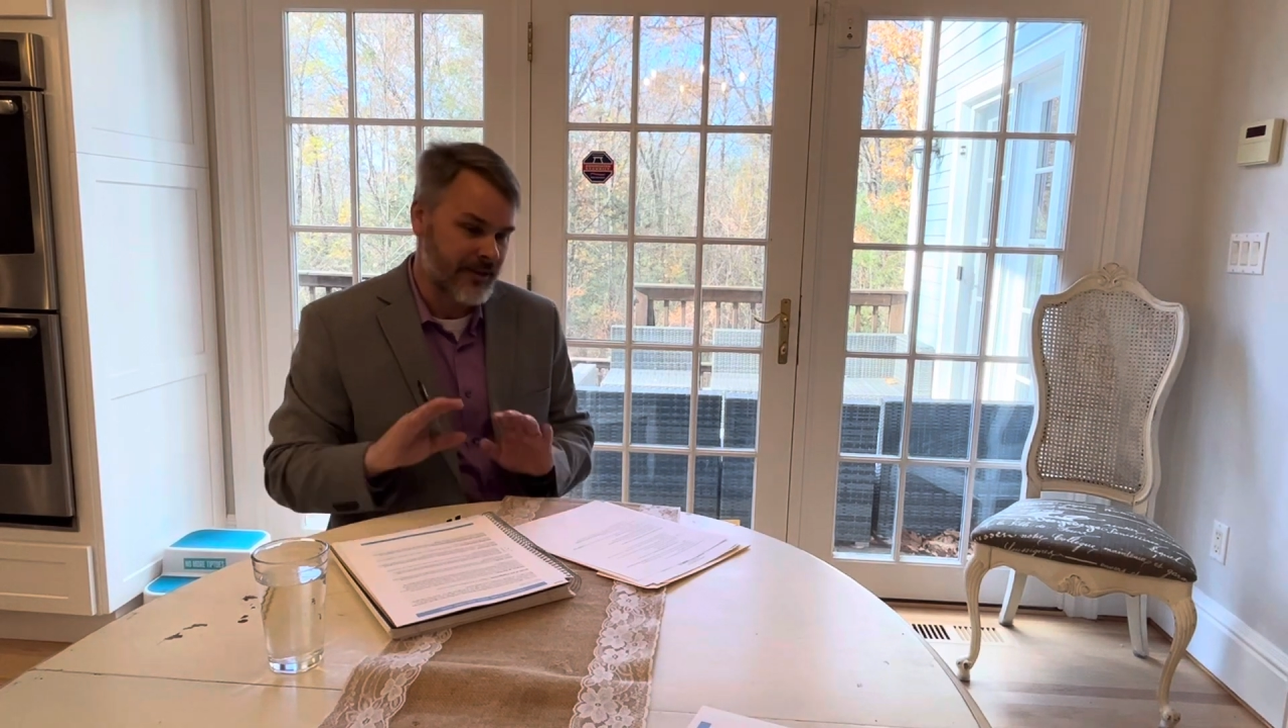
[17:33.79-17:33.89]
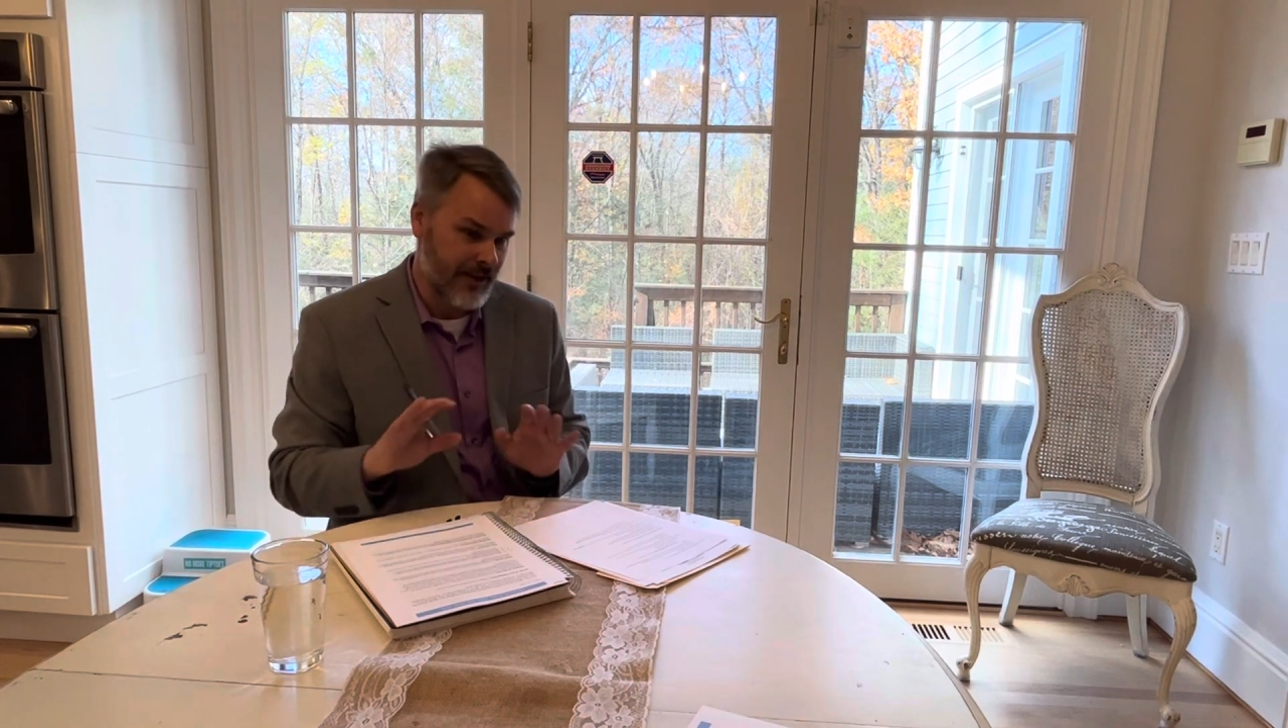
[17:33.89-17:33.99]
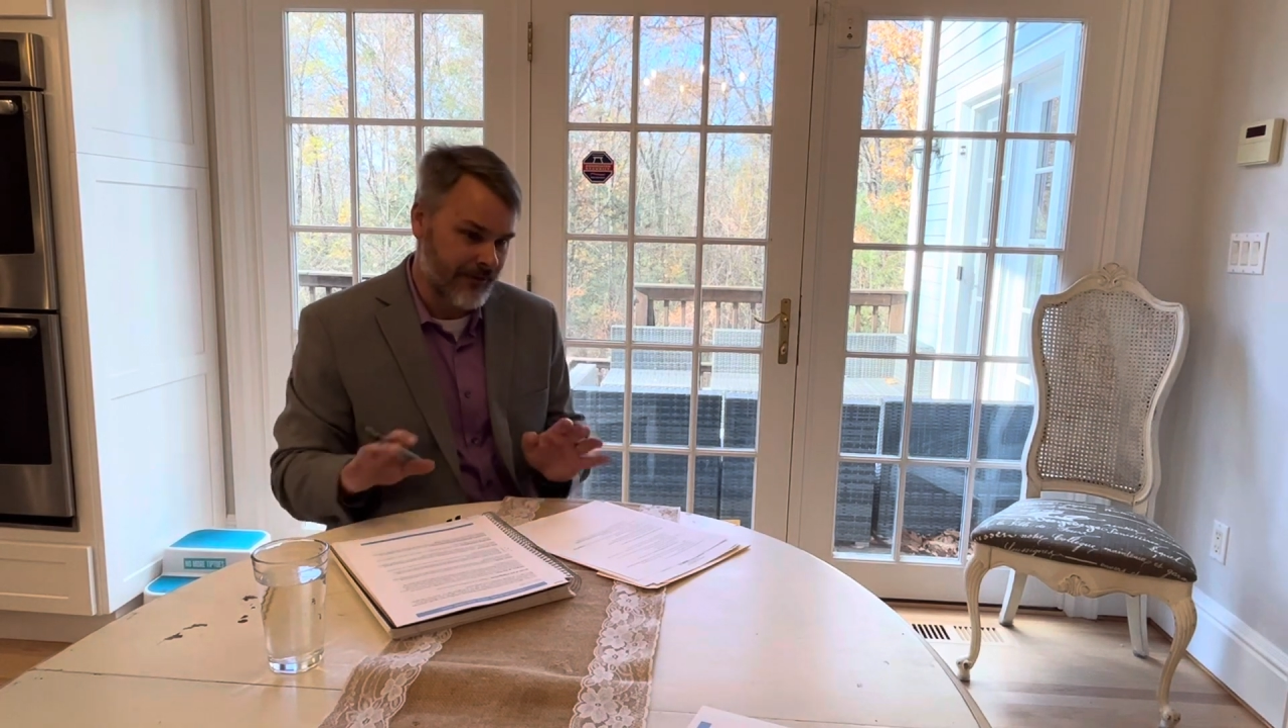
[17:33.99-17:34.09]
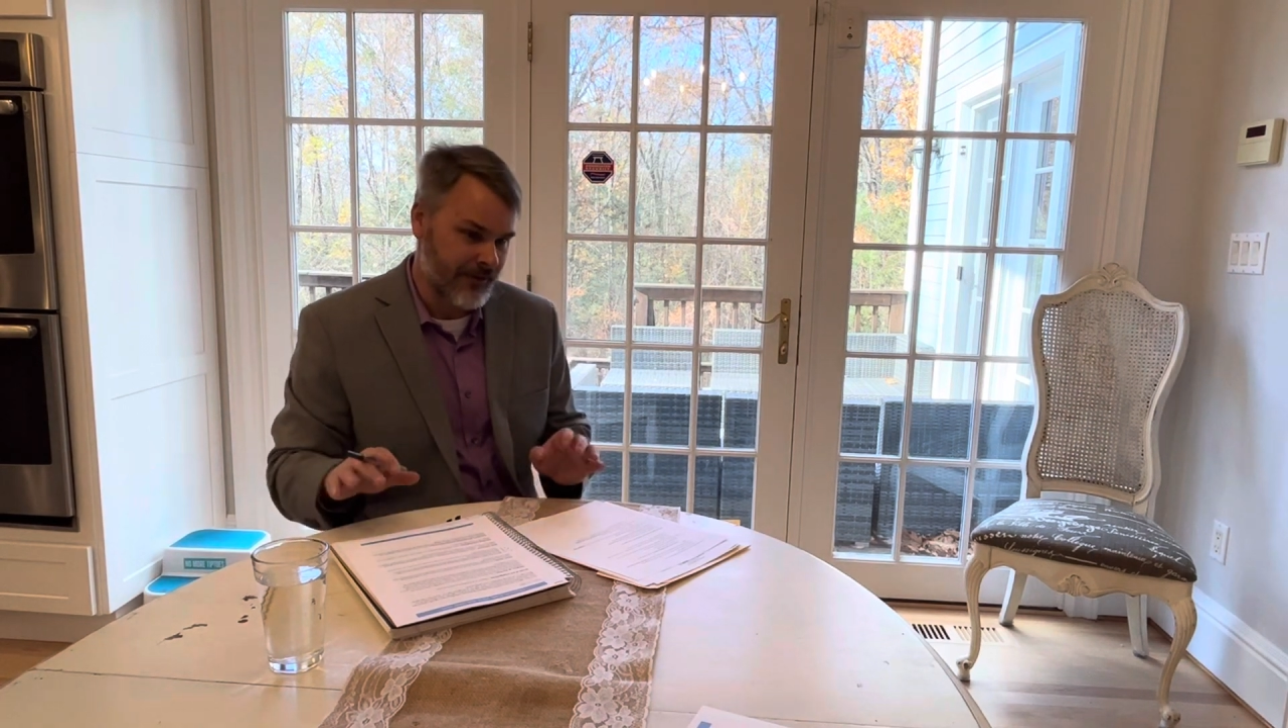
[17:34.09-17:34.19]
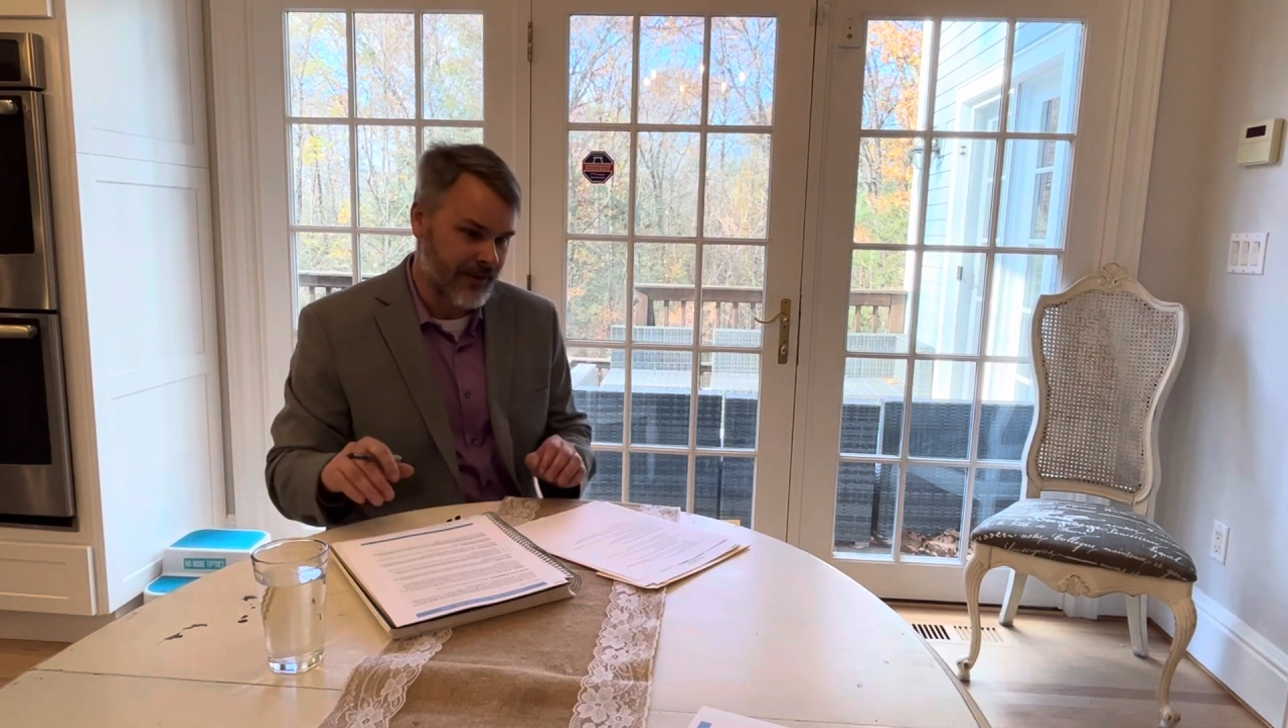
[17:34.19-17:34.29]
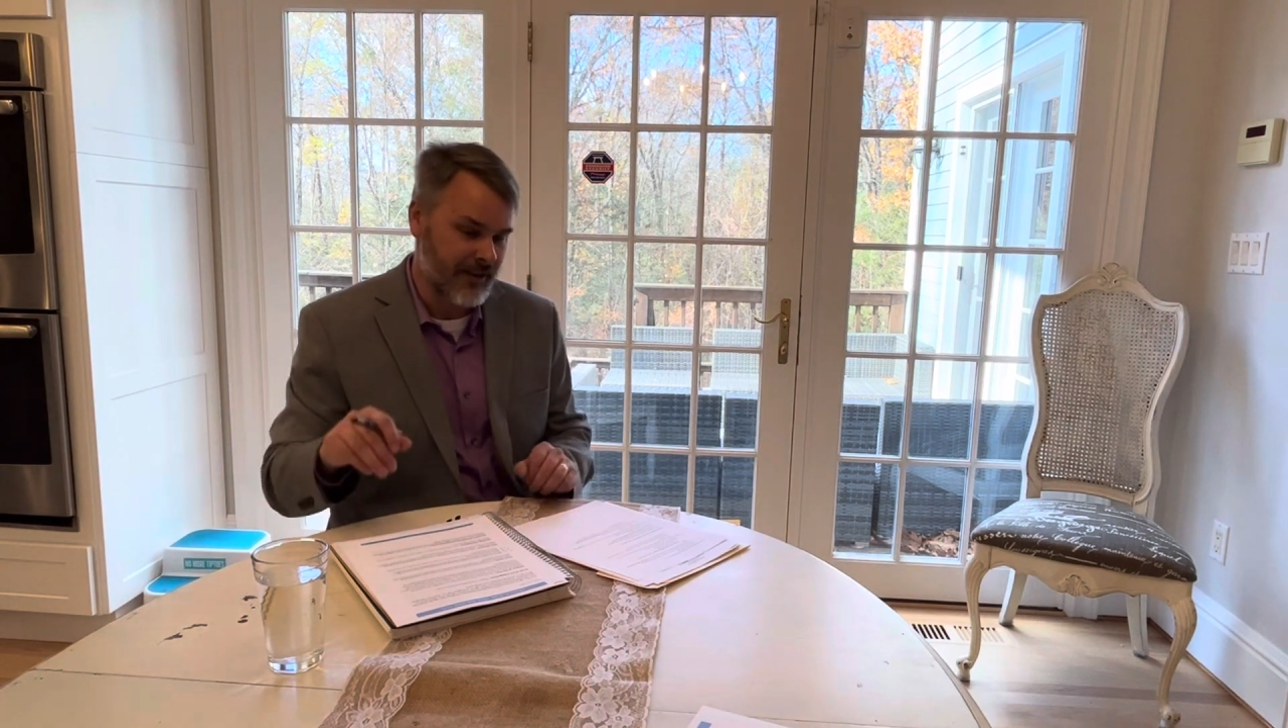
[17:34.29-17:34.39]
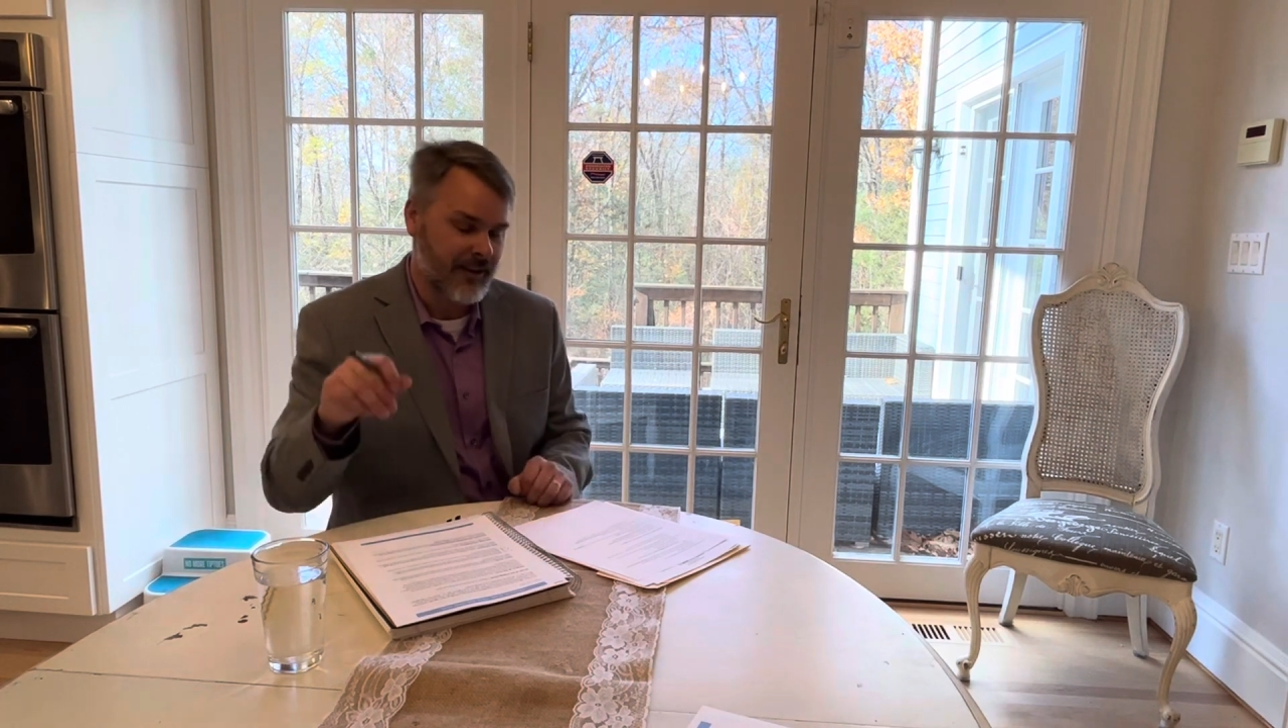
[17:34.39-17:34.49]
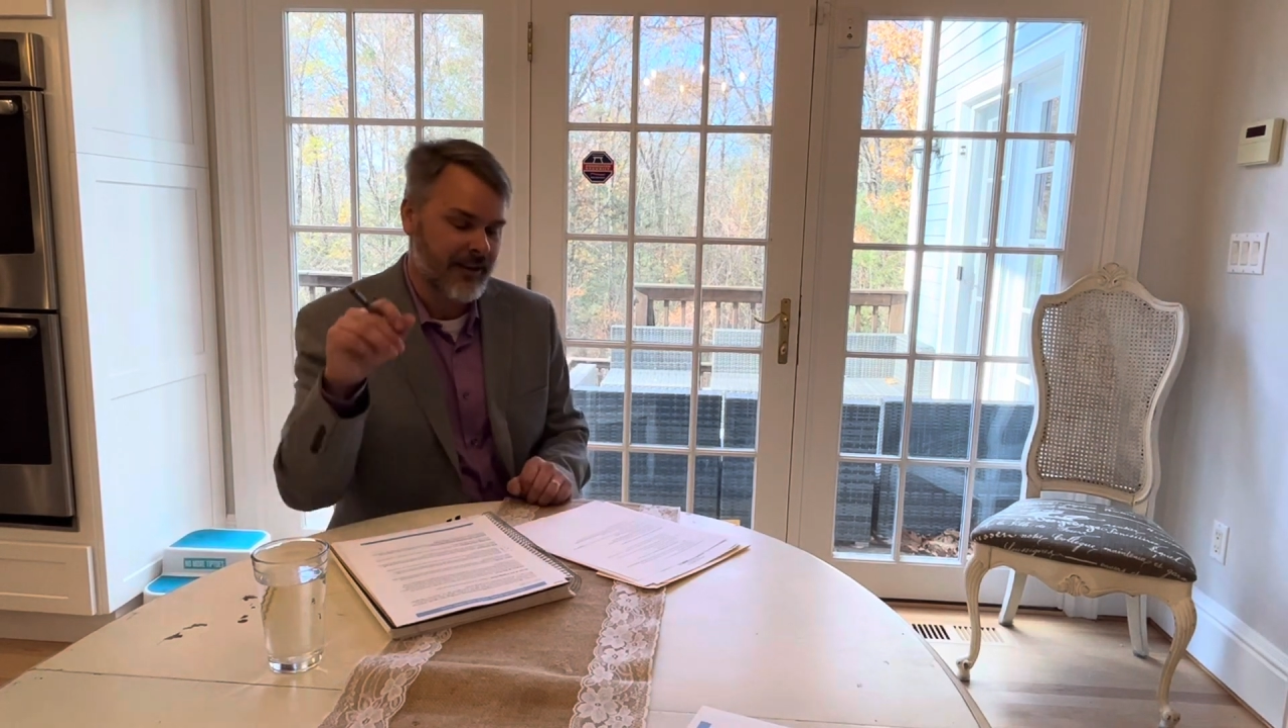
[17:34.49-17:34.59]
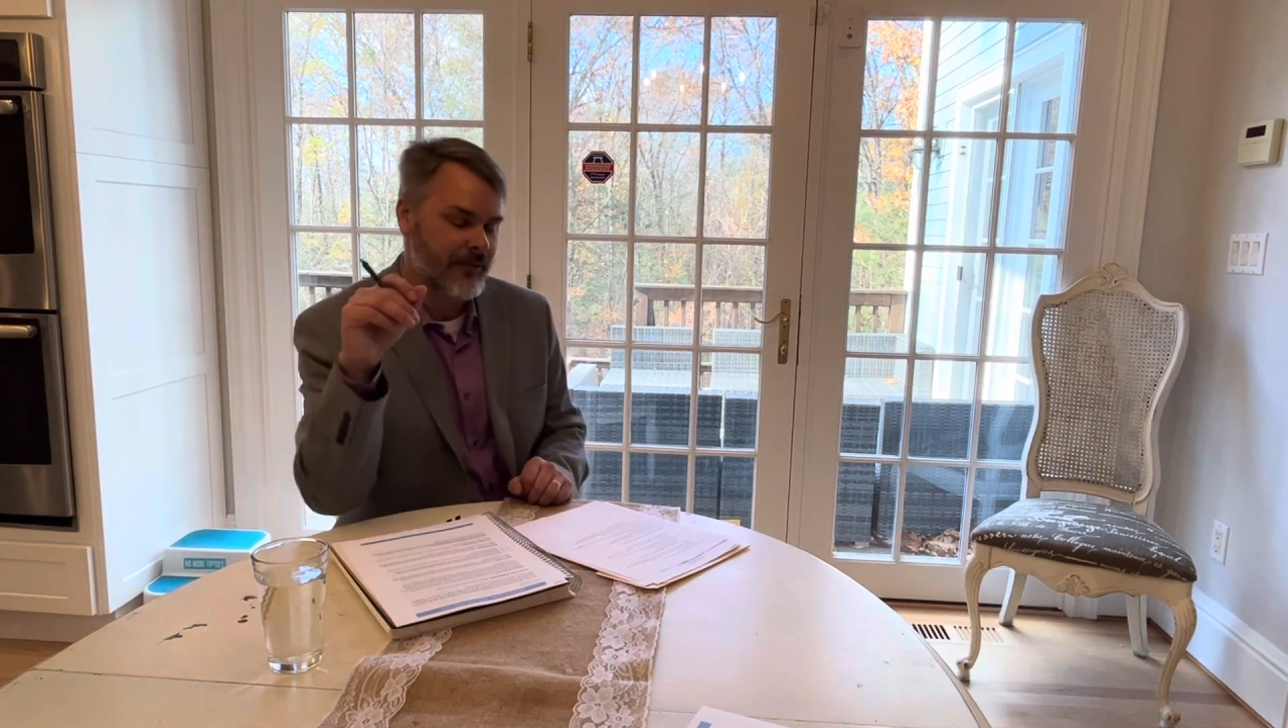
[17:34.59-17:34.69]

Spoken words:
definitely